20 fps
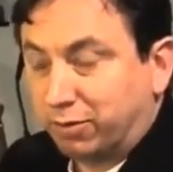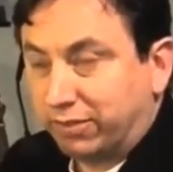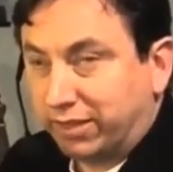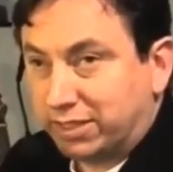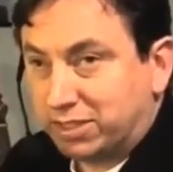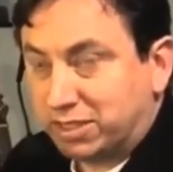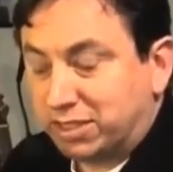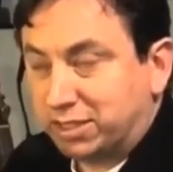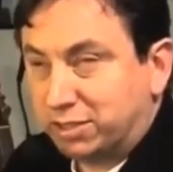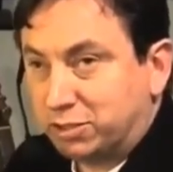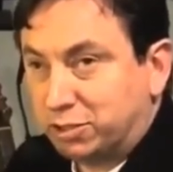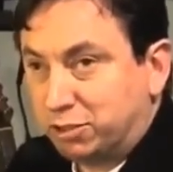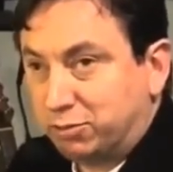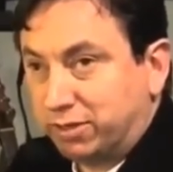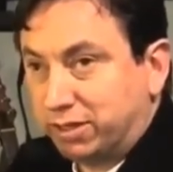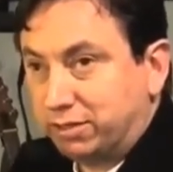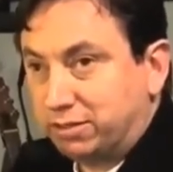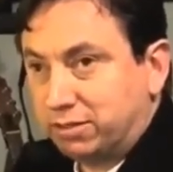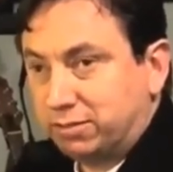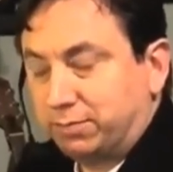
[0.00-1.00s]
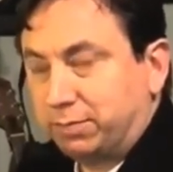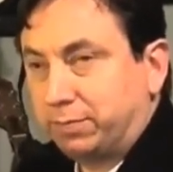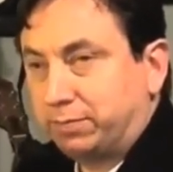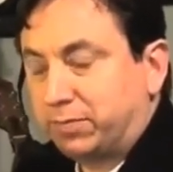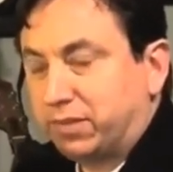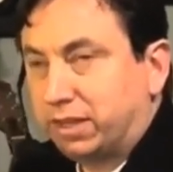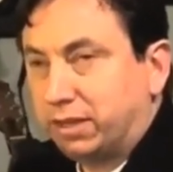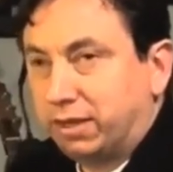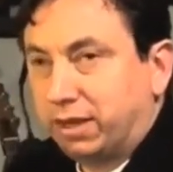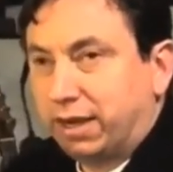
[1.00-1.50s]
Well, that's going to do it.
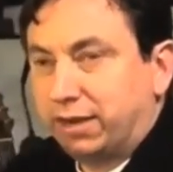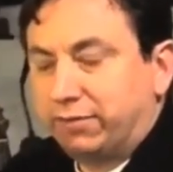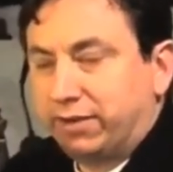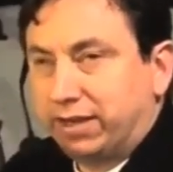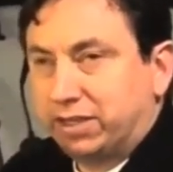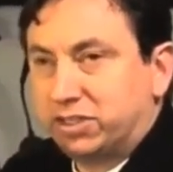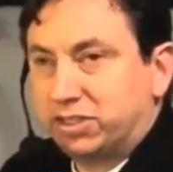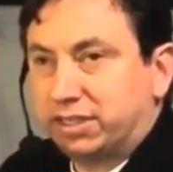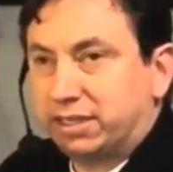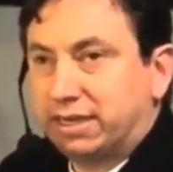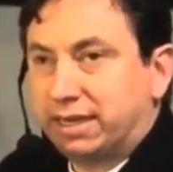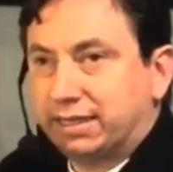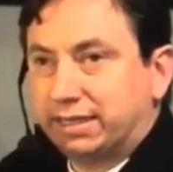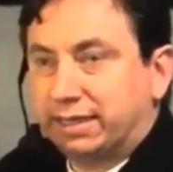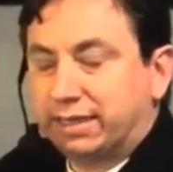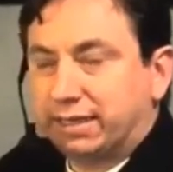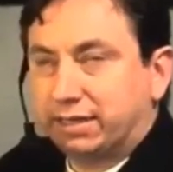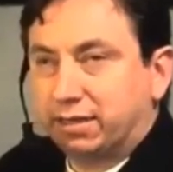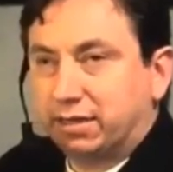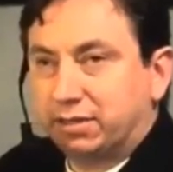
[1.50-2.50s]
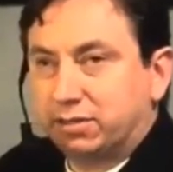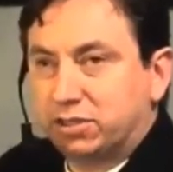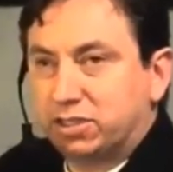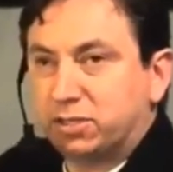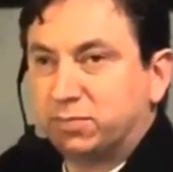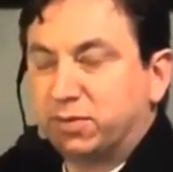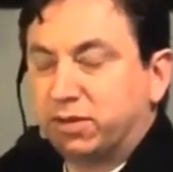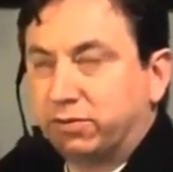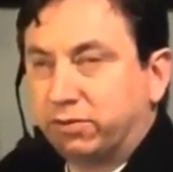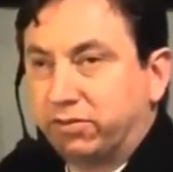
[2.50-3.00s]
I've actually got to get on to
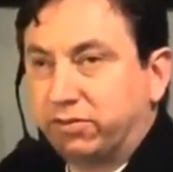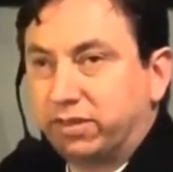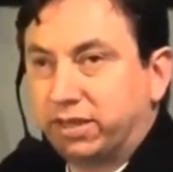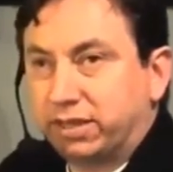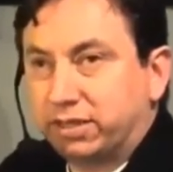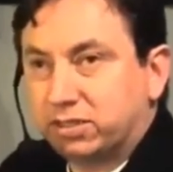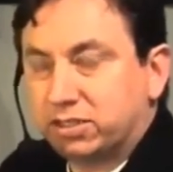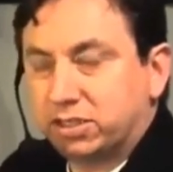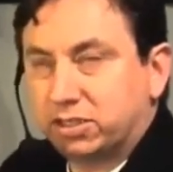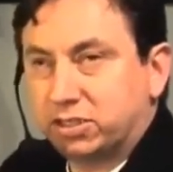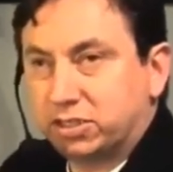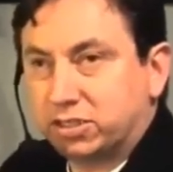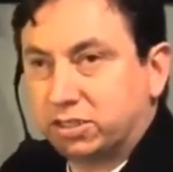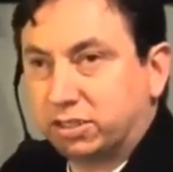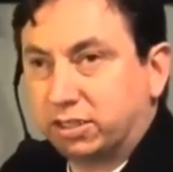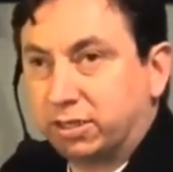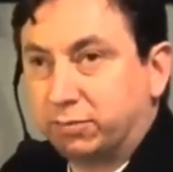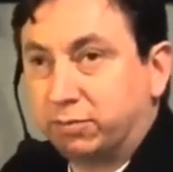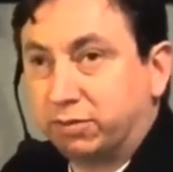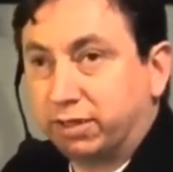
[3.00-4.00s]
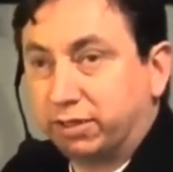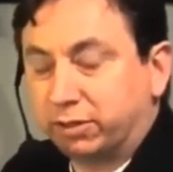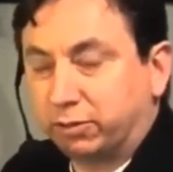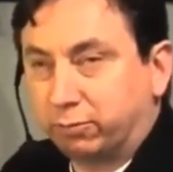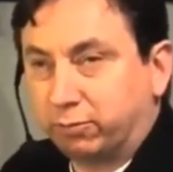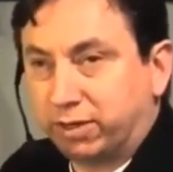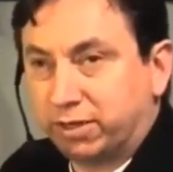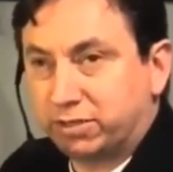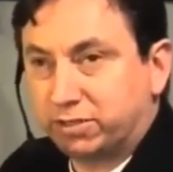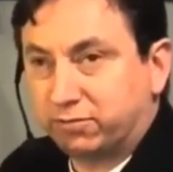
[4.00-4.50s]
some other things, such as
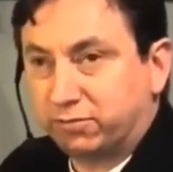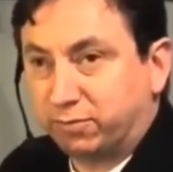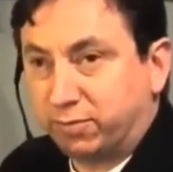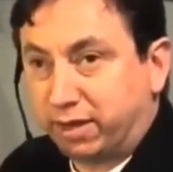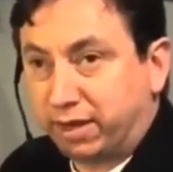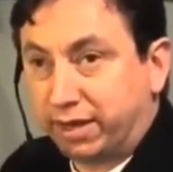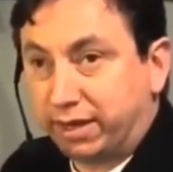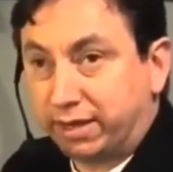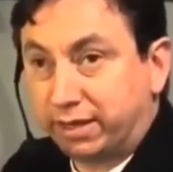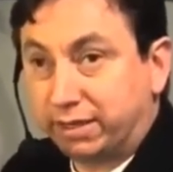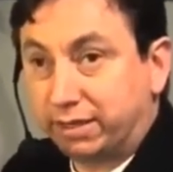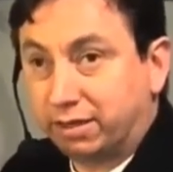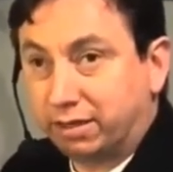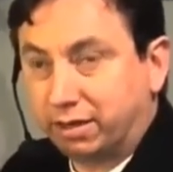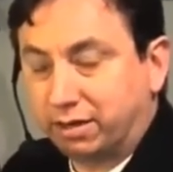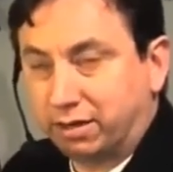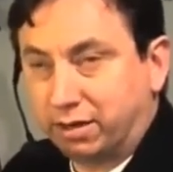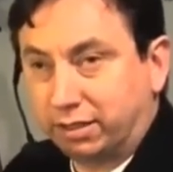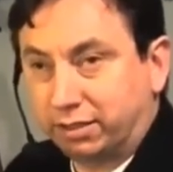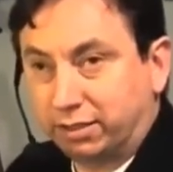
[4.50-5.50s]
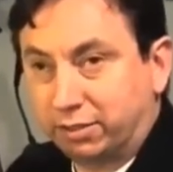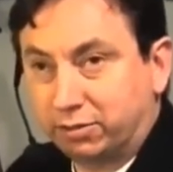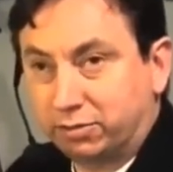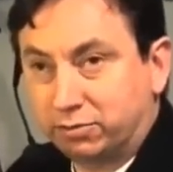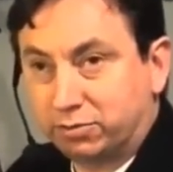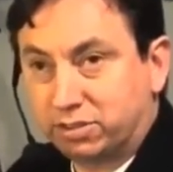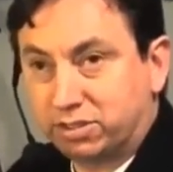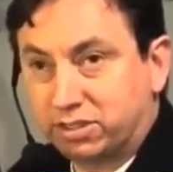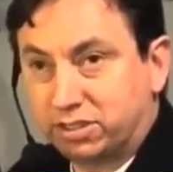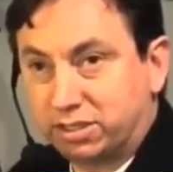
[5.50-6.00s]
labeling the rest of my
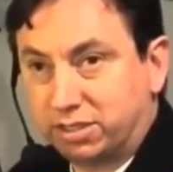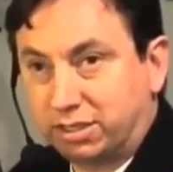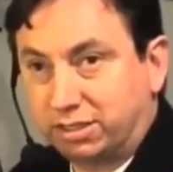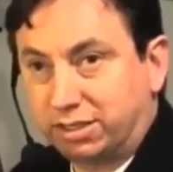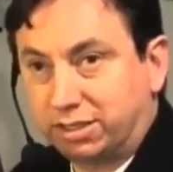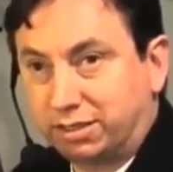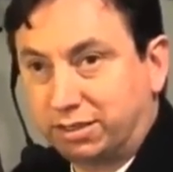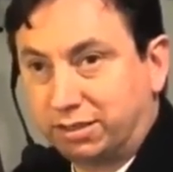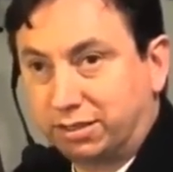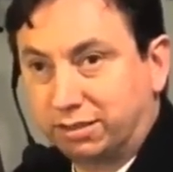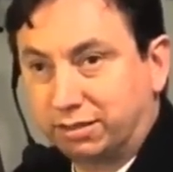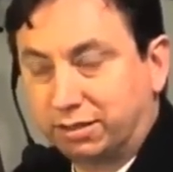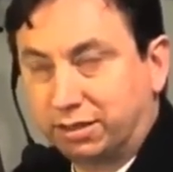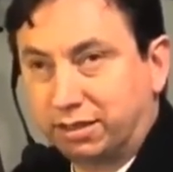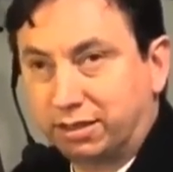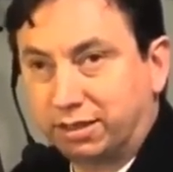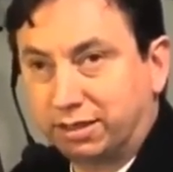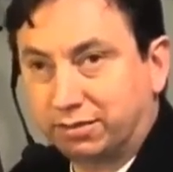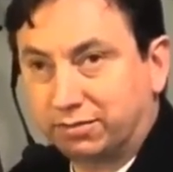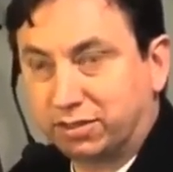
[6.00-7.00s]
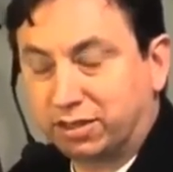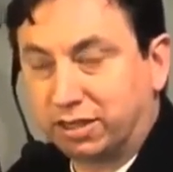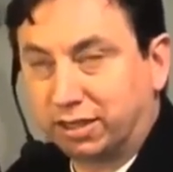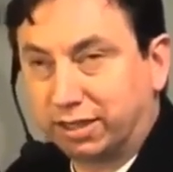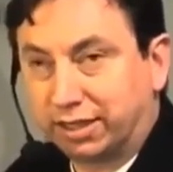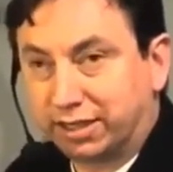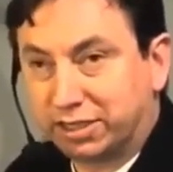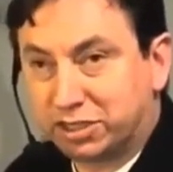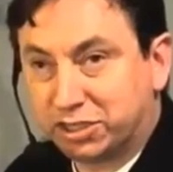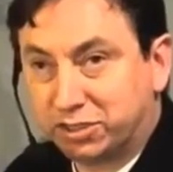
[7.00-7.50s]
audio CD
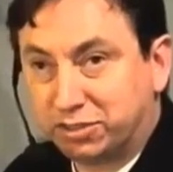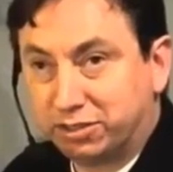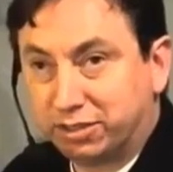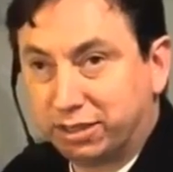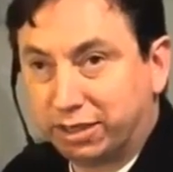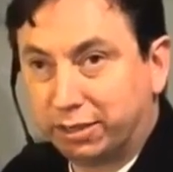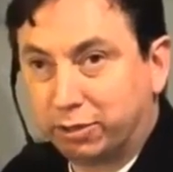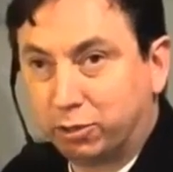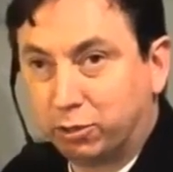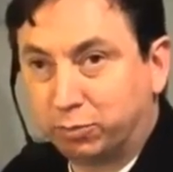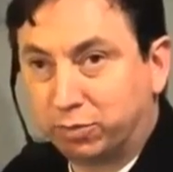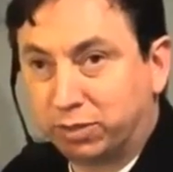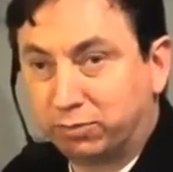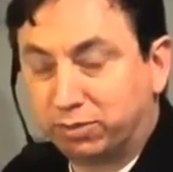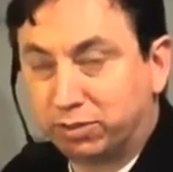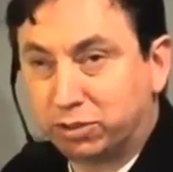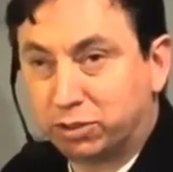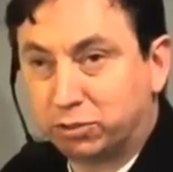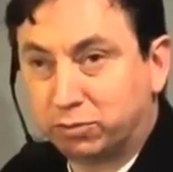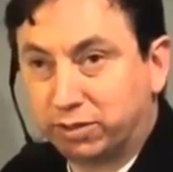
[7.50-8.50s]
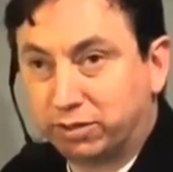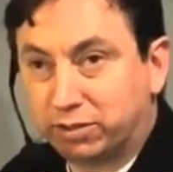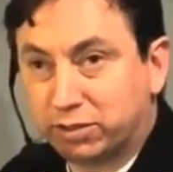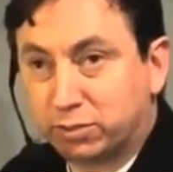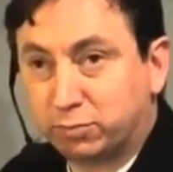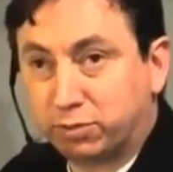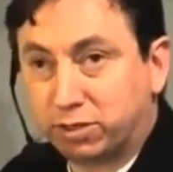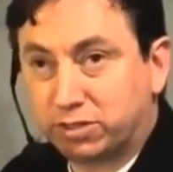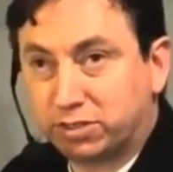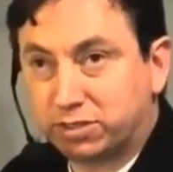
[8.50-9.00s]
collection. I hope you enjoyed
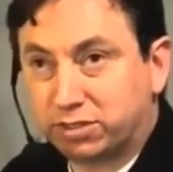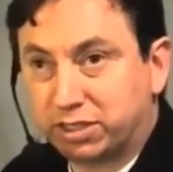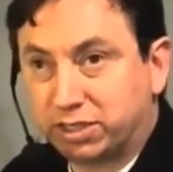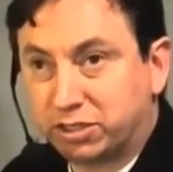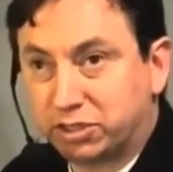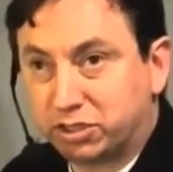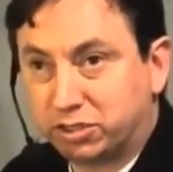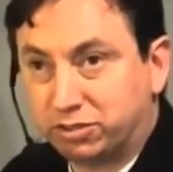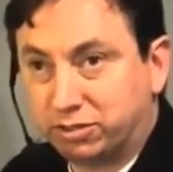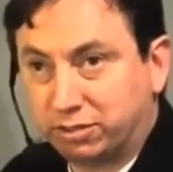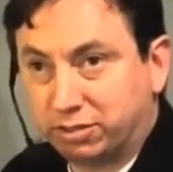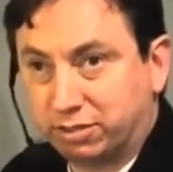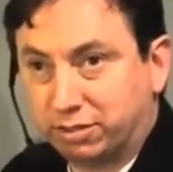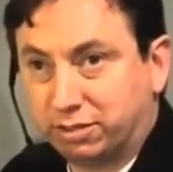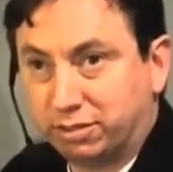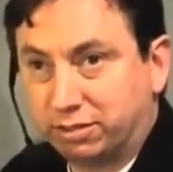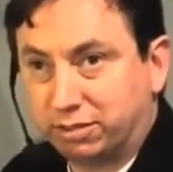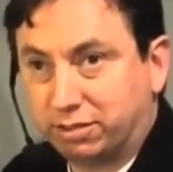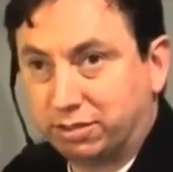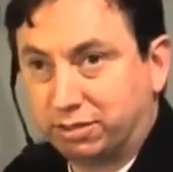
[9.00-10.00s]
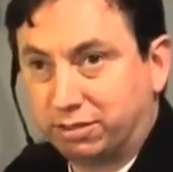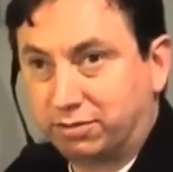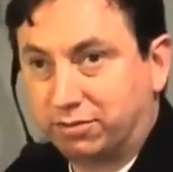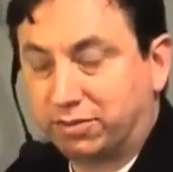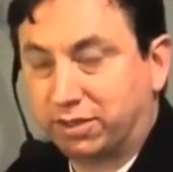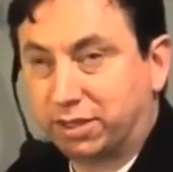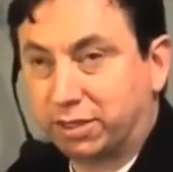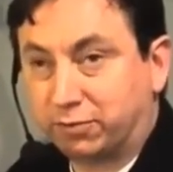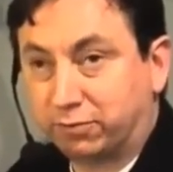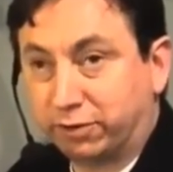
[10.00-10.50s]
this presentation.
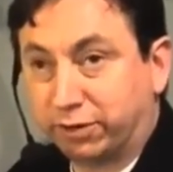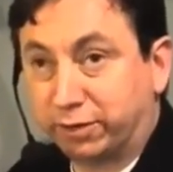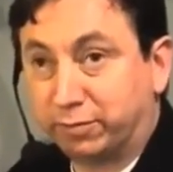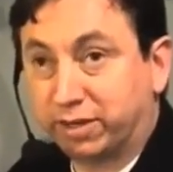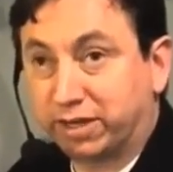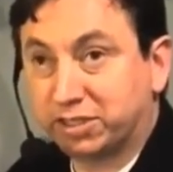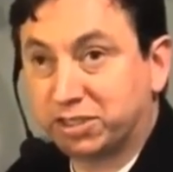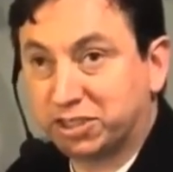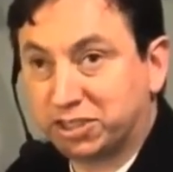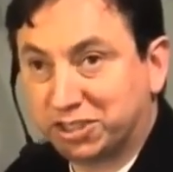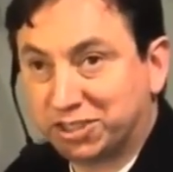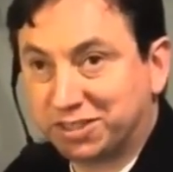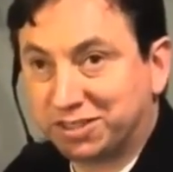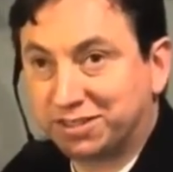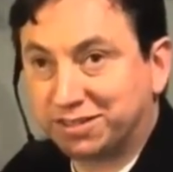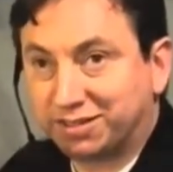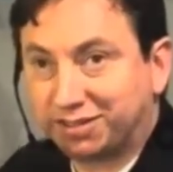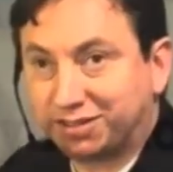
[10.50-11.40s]
Thank you very much.